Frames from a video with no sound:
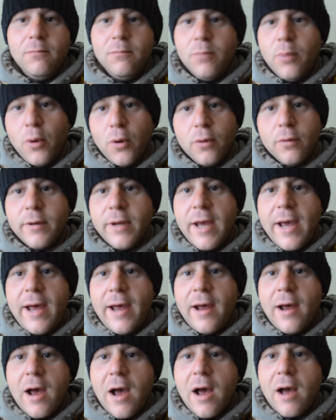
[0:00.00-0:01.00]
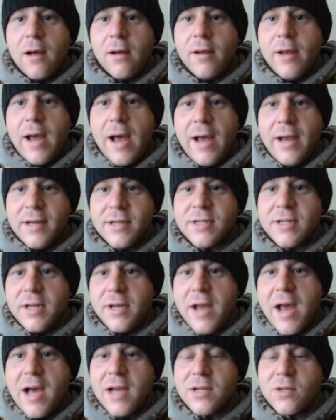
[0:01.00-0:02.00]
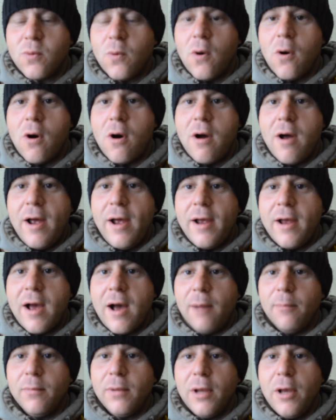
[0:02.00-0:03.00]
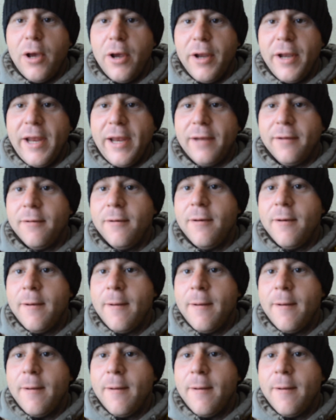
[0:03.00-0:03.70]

but yeah, it's a nice water. I'm learning,